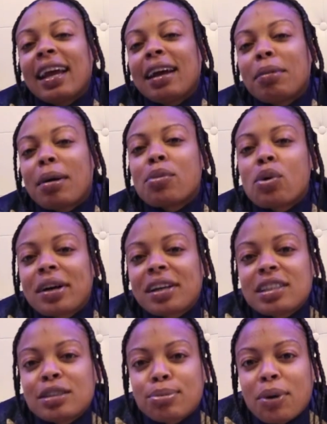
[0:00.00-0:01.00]
and my
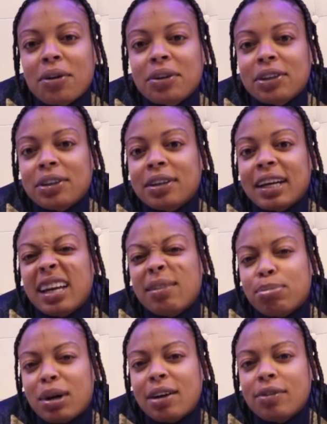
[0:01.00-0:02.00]
mortgage broker
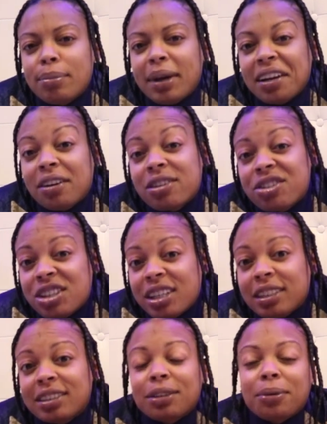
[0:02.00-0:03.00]
and private banker,
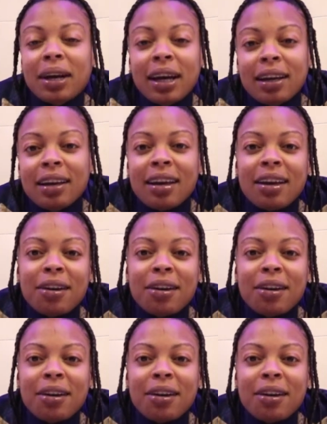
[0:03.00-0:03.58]
Gia Surratt,